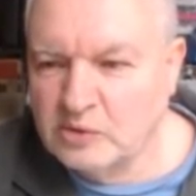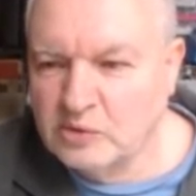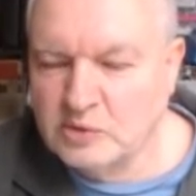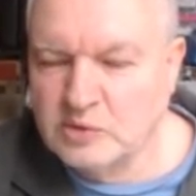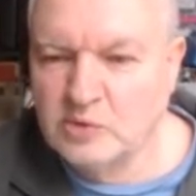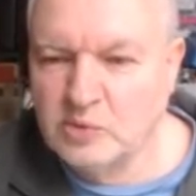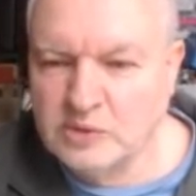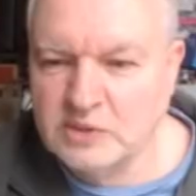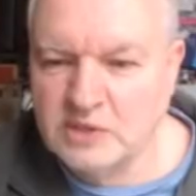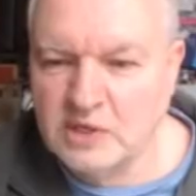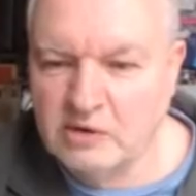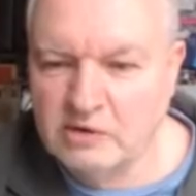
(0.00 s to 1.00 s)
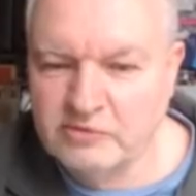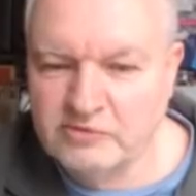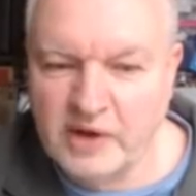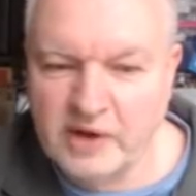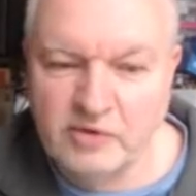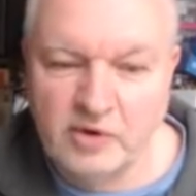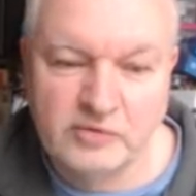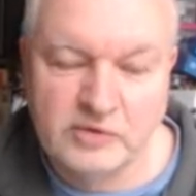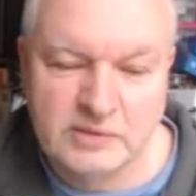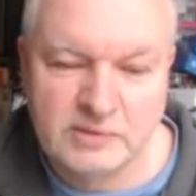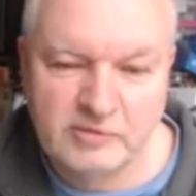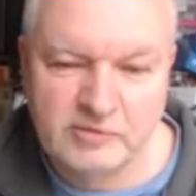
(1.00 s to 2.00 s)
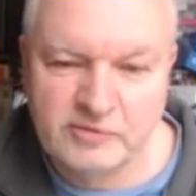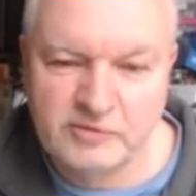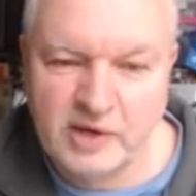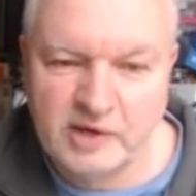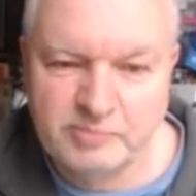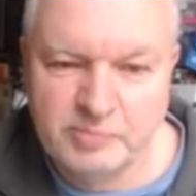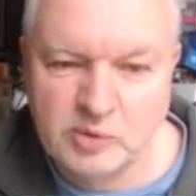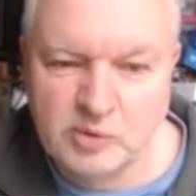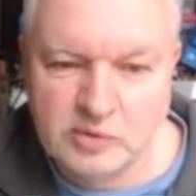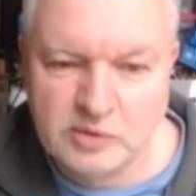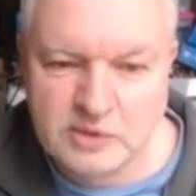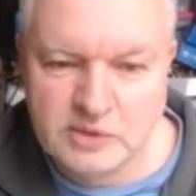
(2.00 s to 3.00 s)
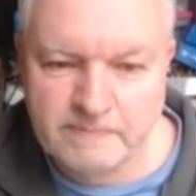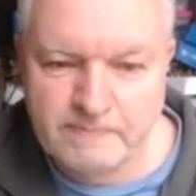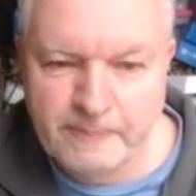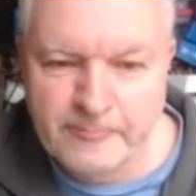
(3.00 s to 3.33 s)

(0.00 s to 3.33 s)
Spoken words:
Of course, the quantities are 5 off because I'm having 5 boards.